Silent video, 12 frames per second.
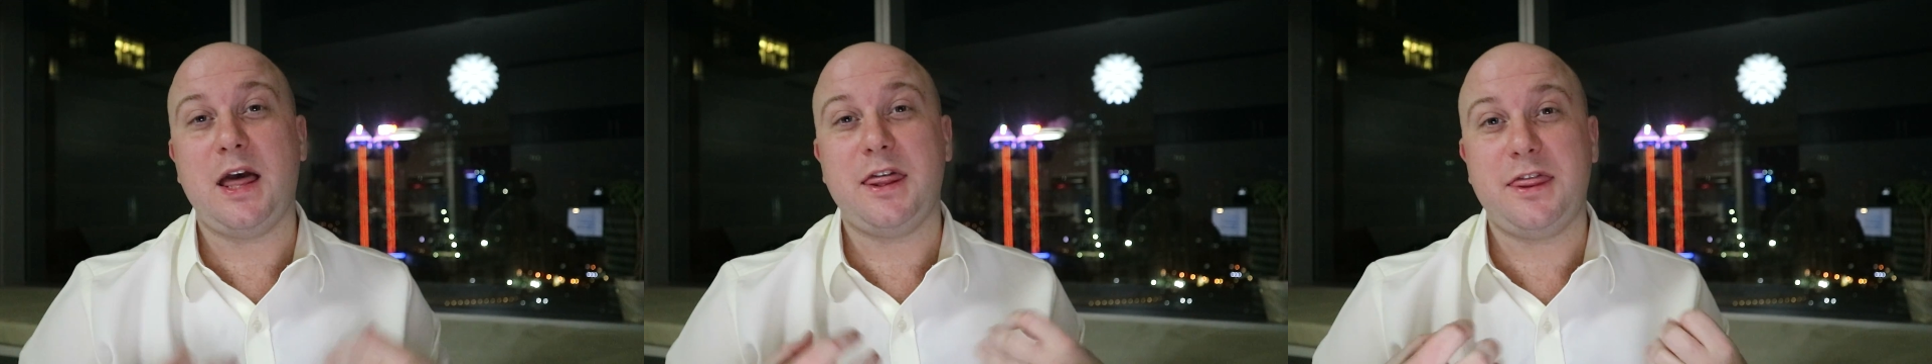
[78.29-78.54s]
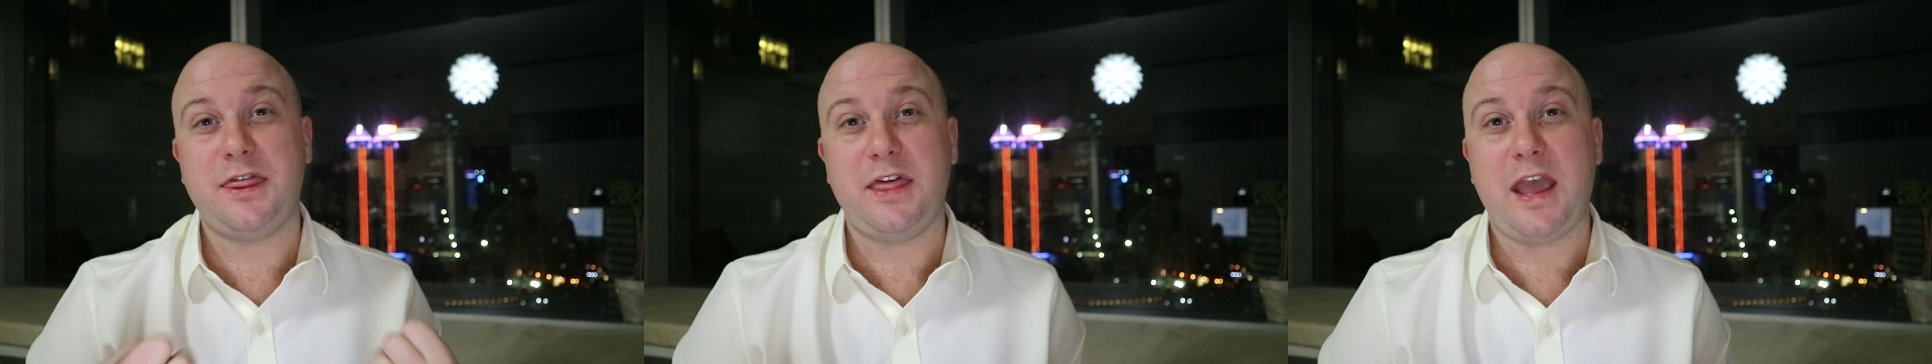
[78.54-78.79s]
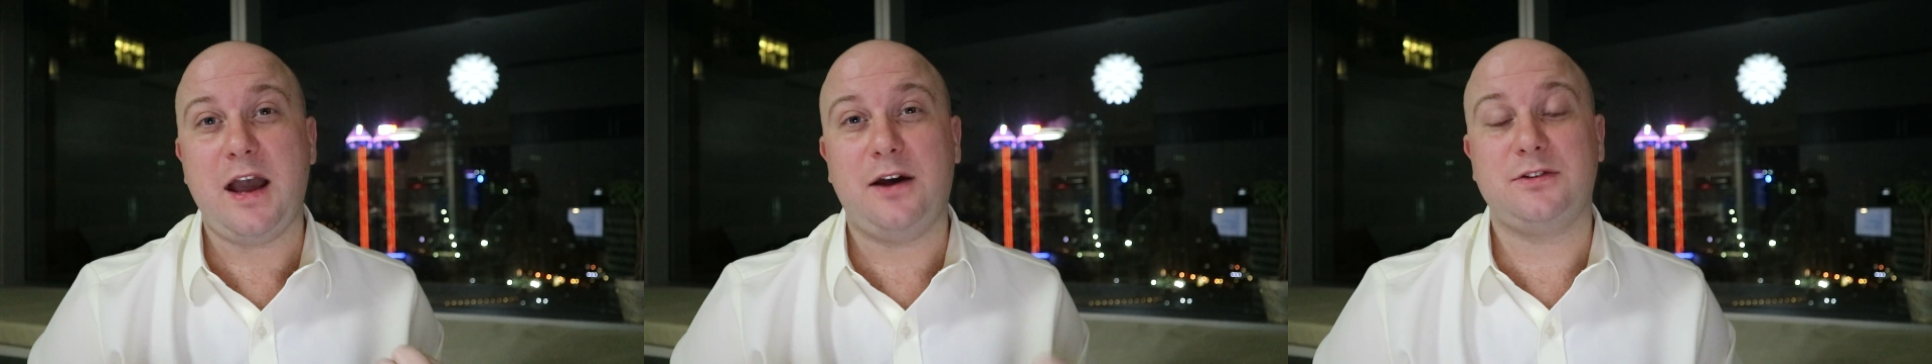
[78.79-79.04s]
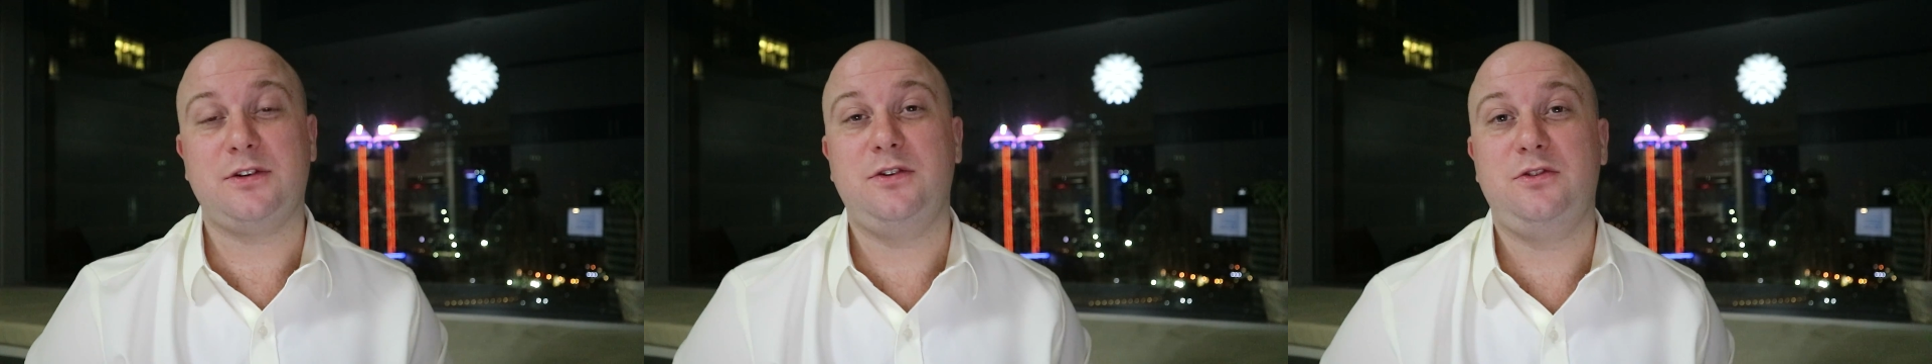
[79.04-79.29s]

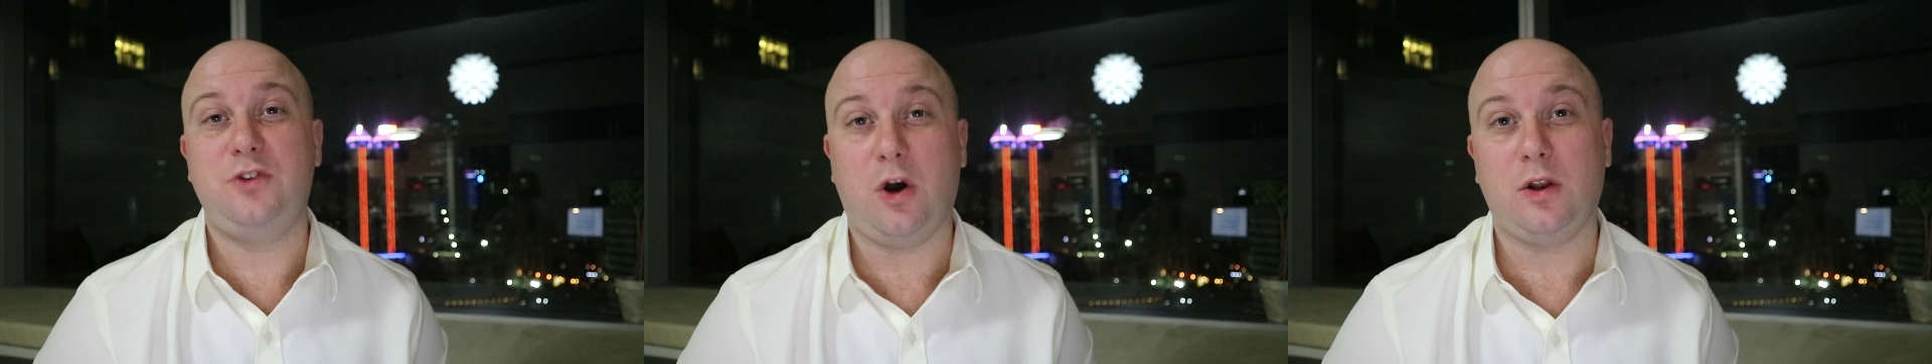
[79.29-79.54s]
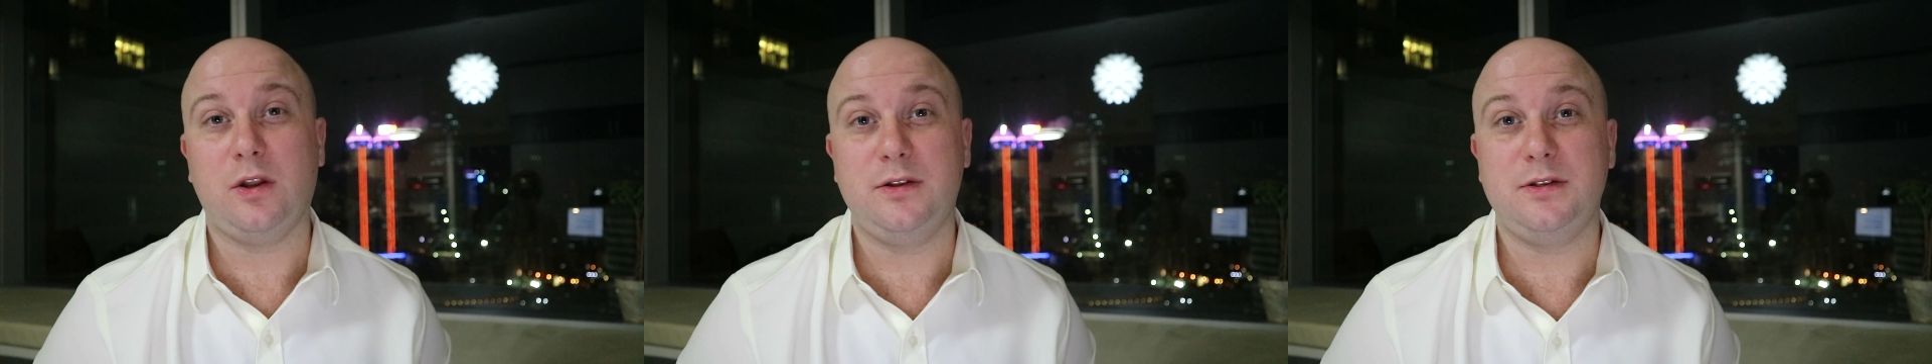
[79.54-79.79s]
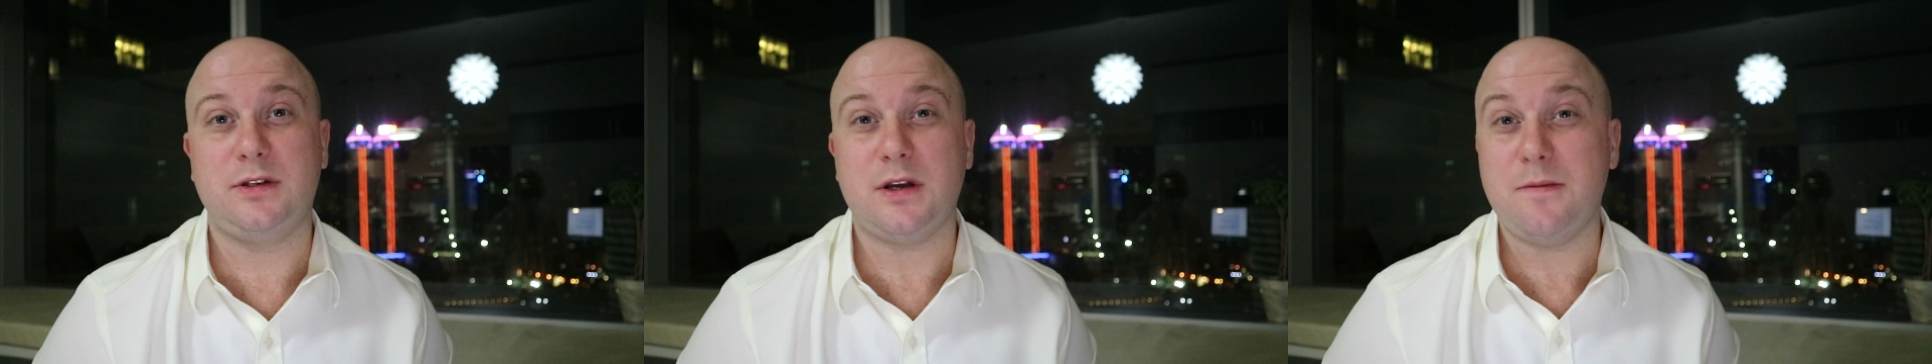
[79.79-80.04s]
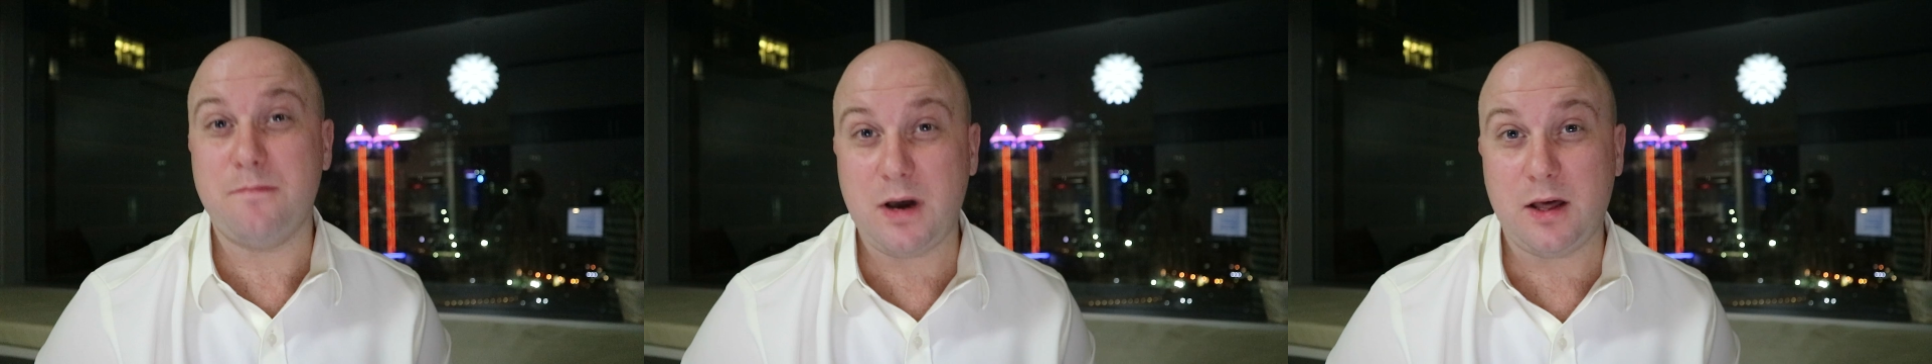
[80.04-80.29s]

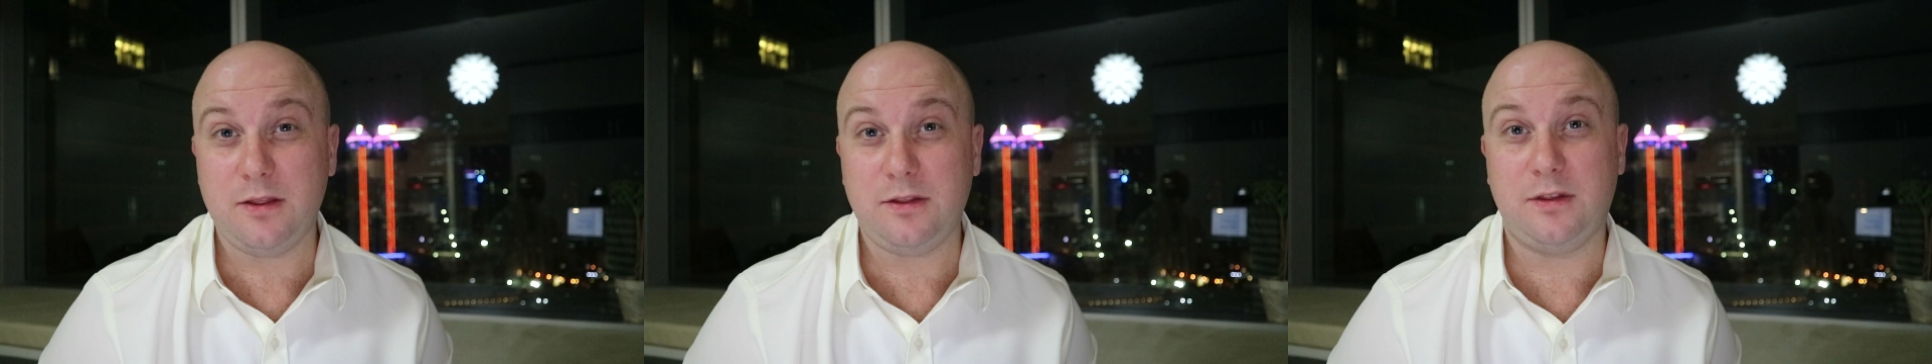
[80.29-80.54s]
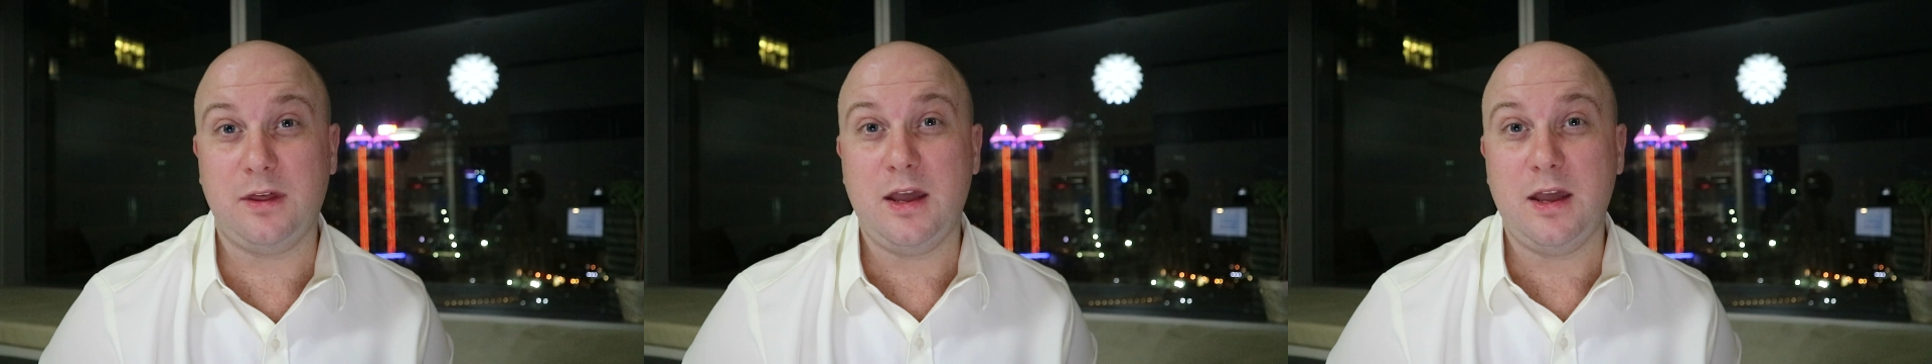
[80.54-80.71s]
$1,000 a month